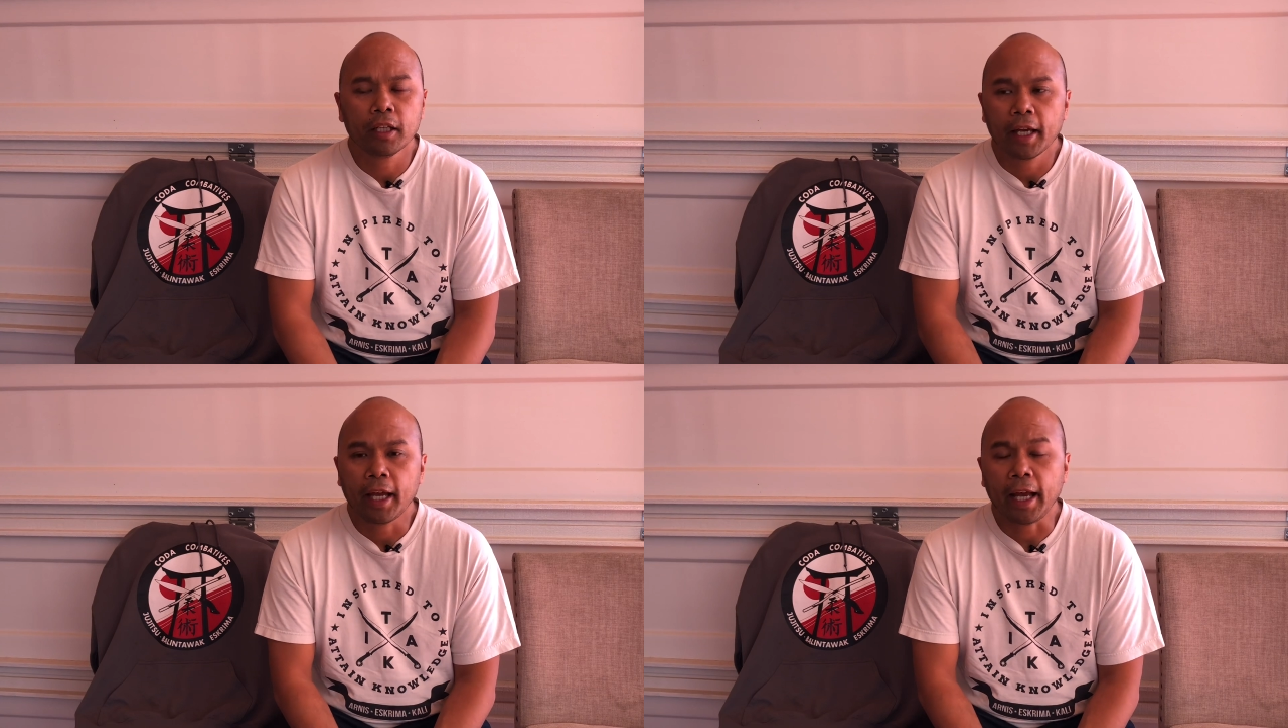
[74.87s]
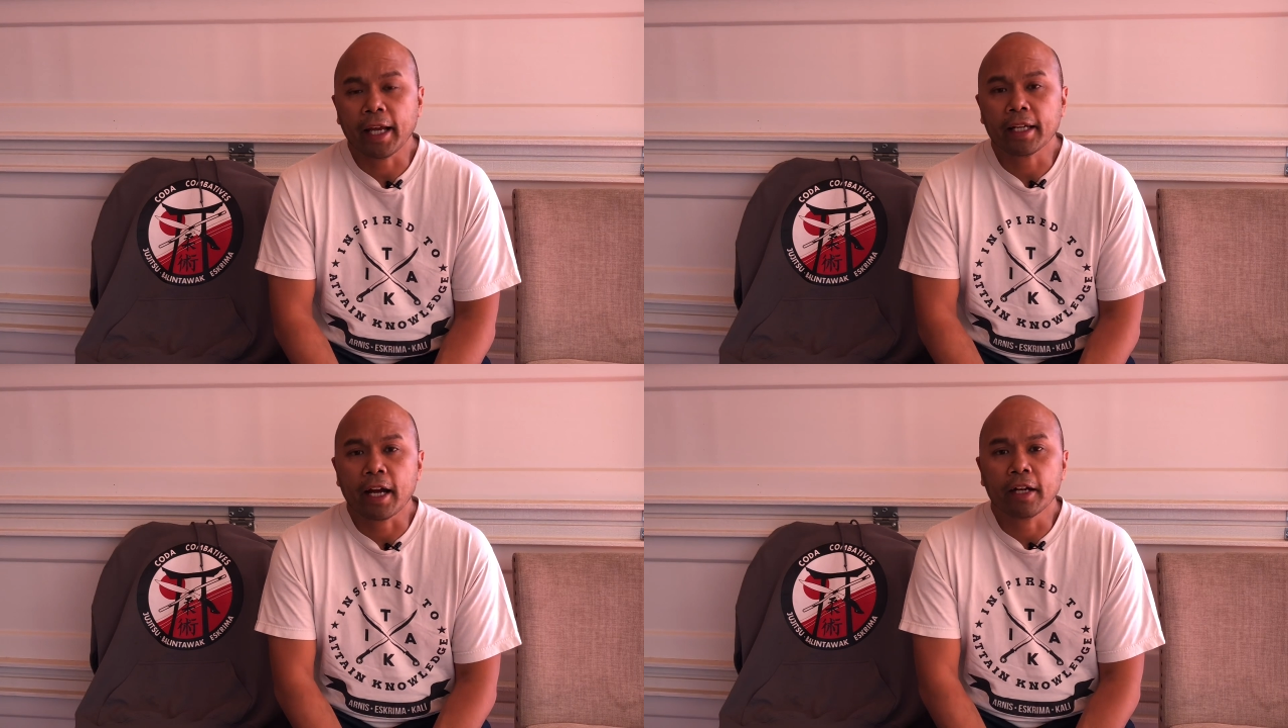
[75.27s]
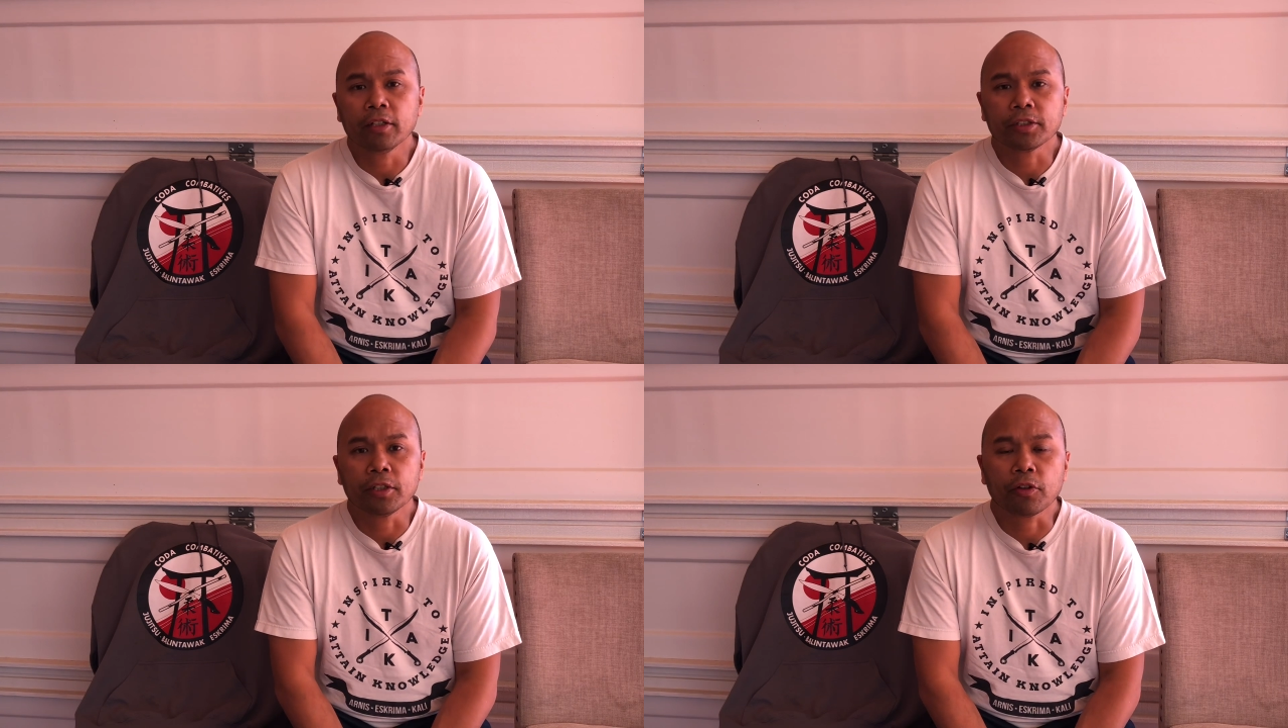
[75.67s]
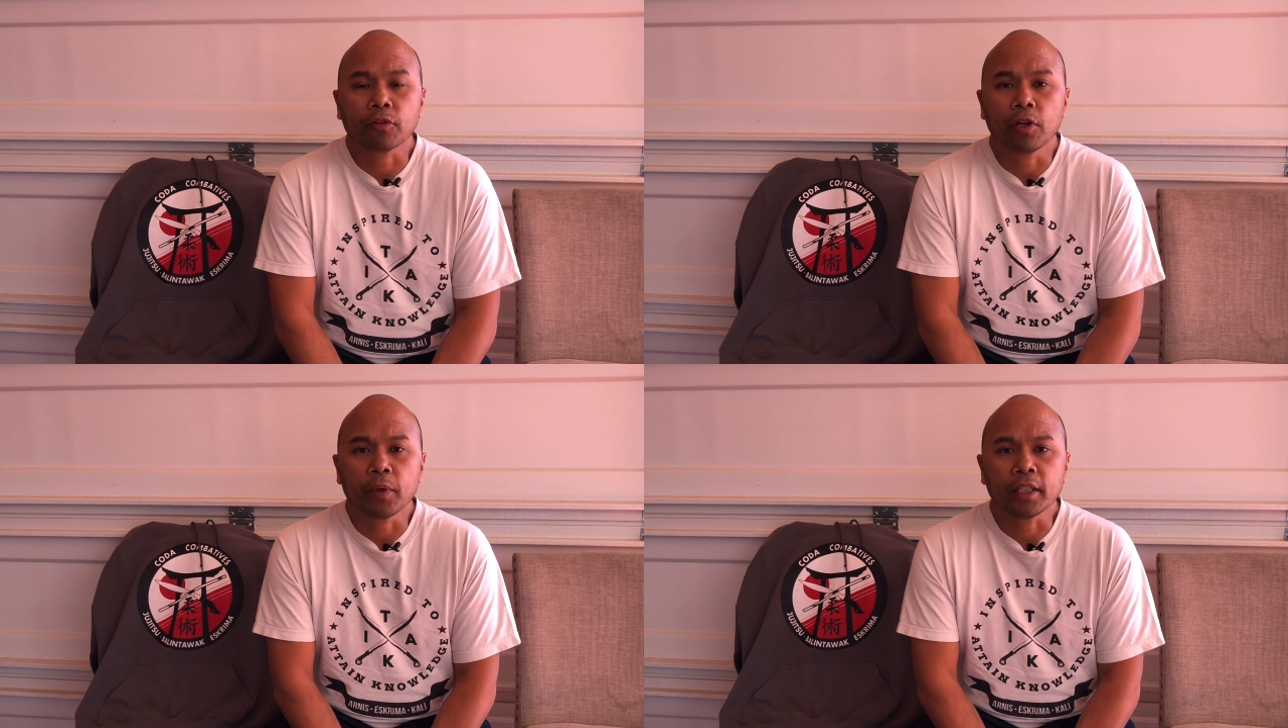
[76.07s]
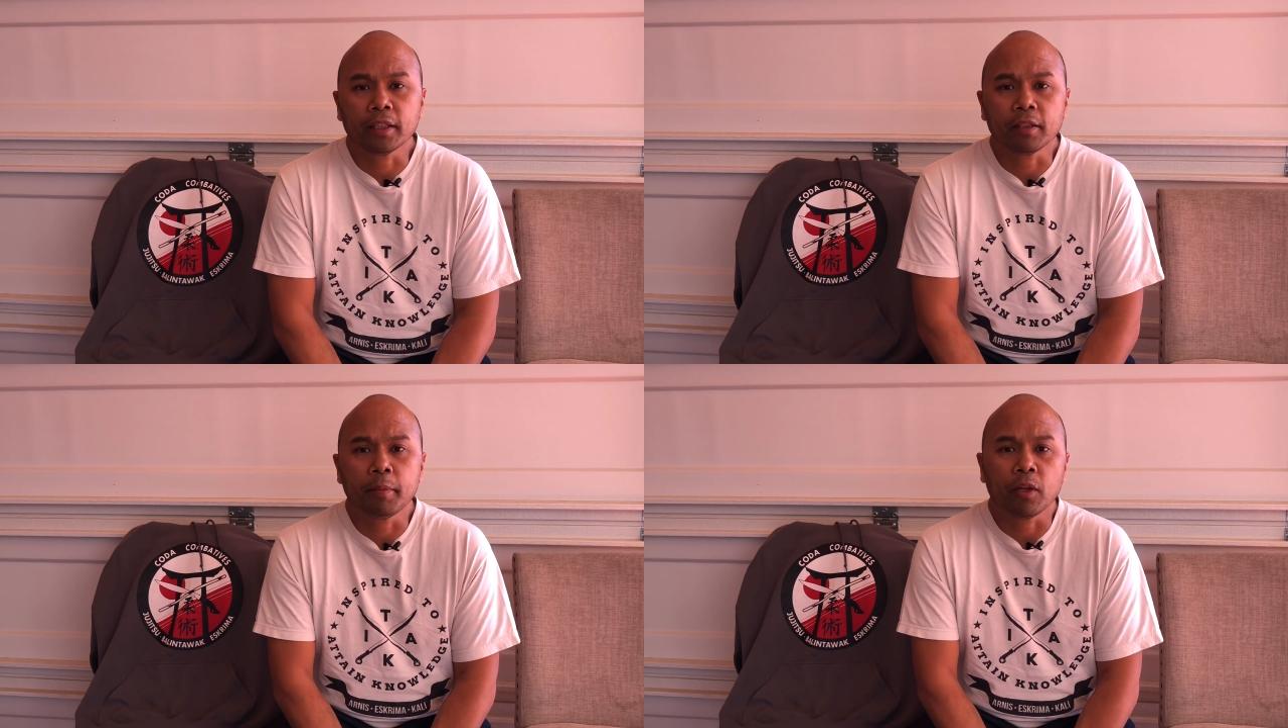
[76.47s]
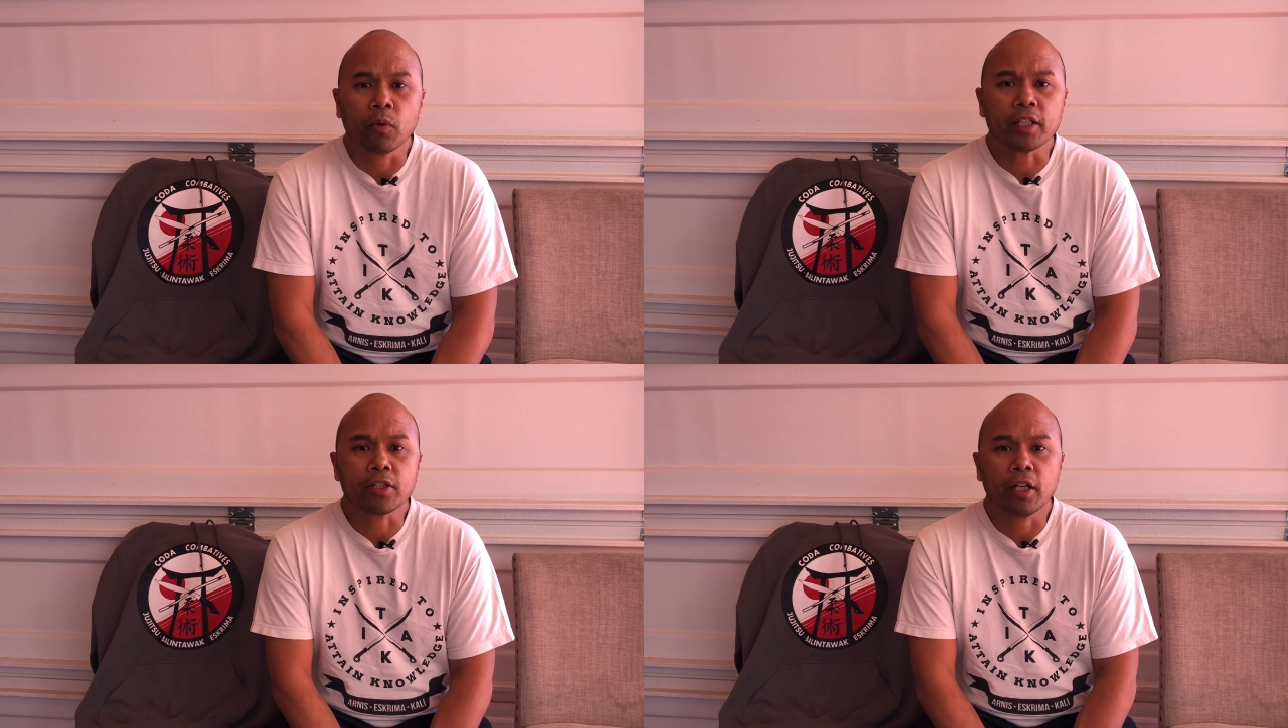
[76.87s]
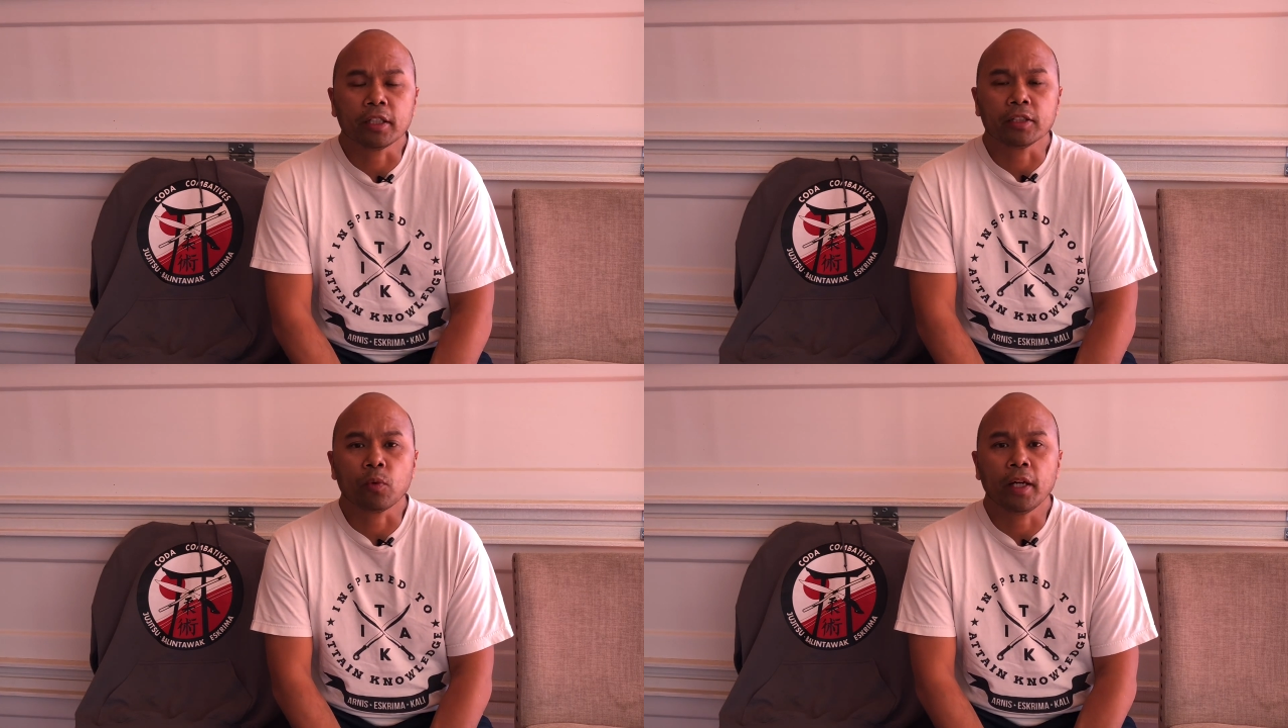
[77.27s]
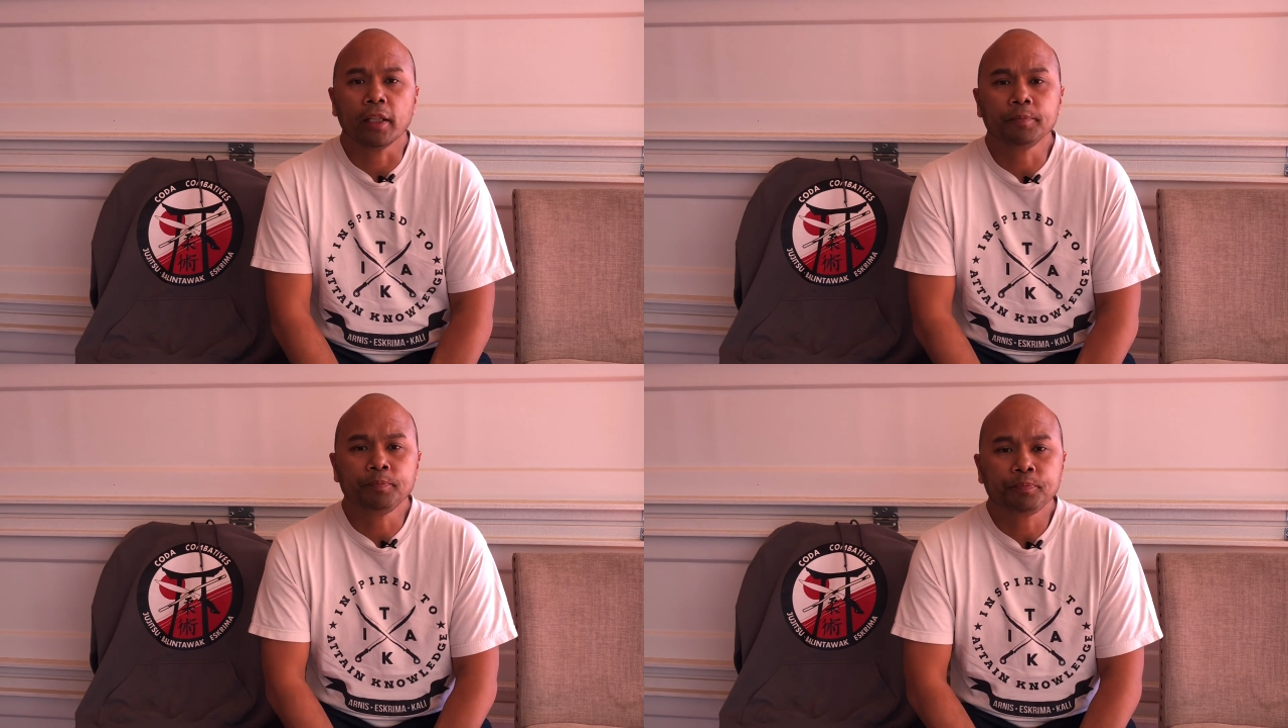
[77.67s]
And I also throw in a little bit of Wing Chun as well.